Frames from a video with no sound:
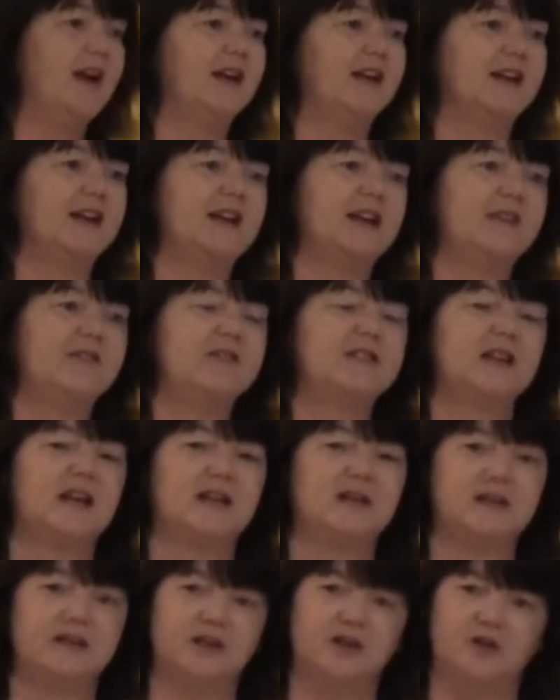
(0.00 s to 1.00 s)
had left
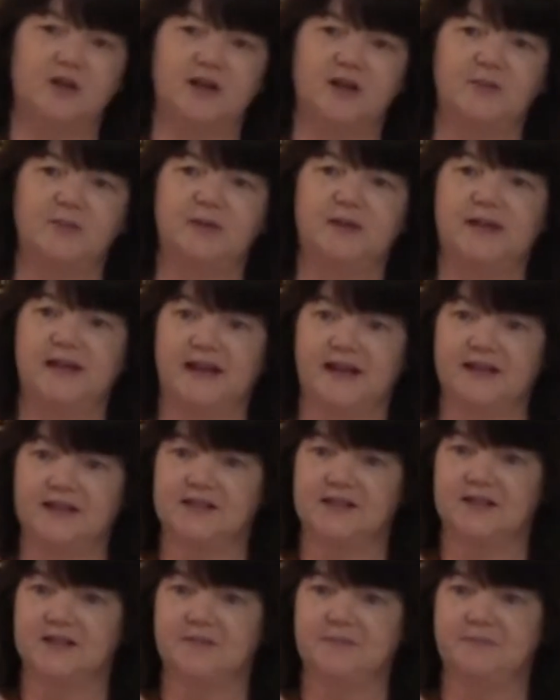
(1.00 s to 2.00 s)
an incredible
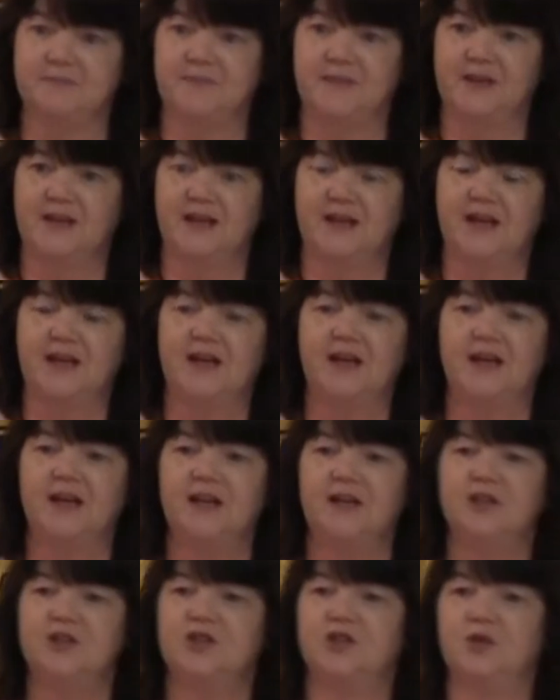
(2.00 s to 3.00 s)
legacy.
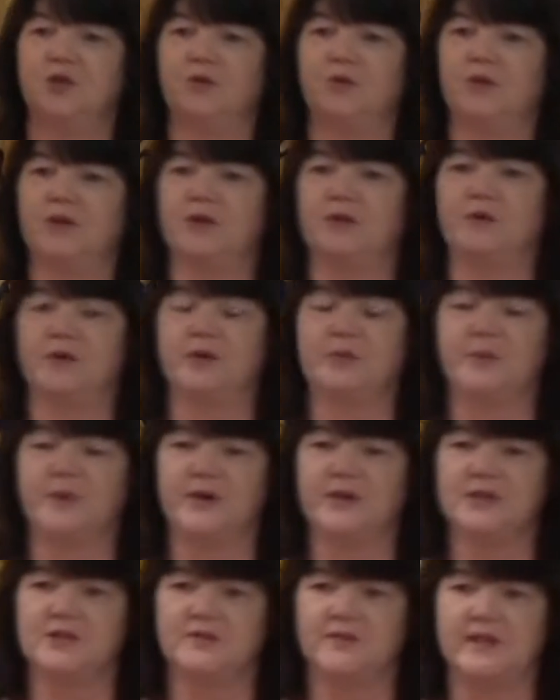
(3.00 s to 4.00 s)
He had shown that with
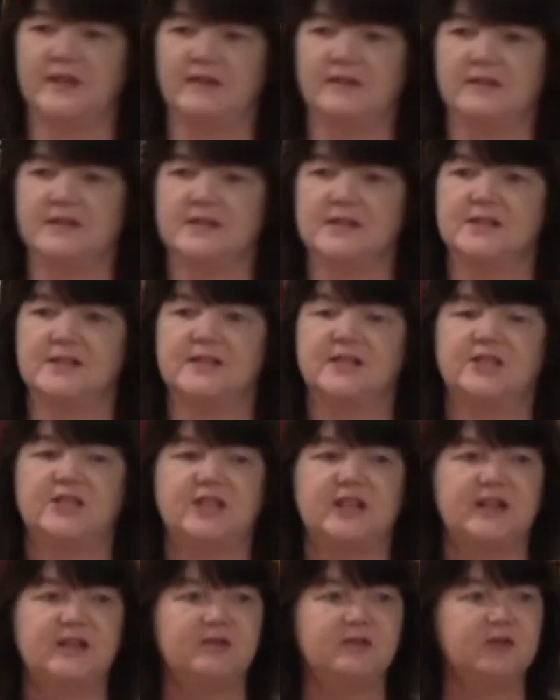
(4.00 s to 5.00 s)
perseverance,
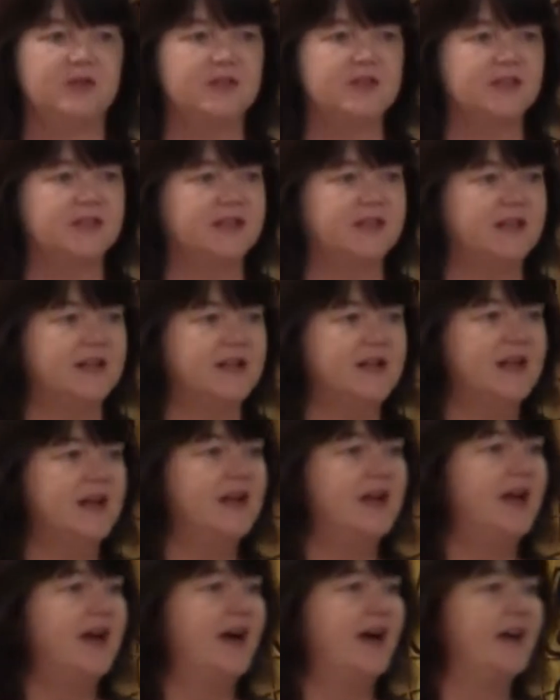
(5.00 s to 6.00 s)
generosity,
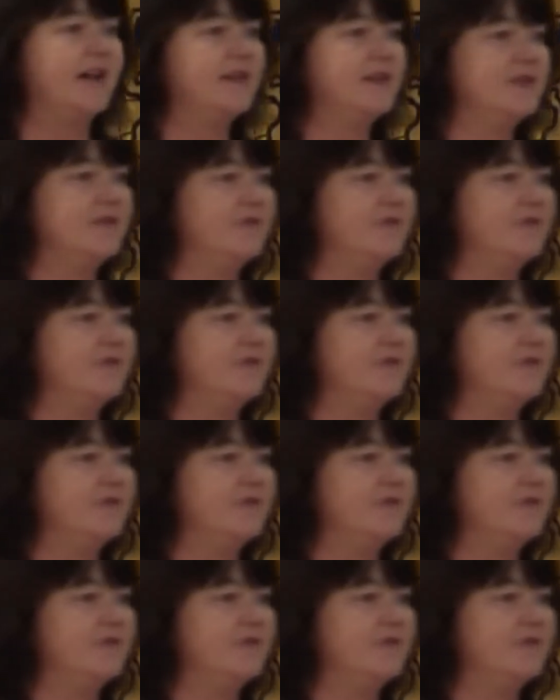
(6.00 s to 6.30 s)
and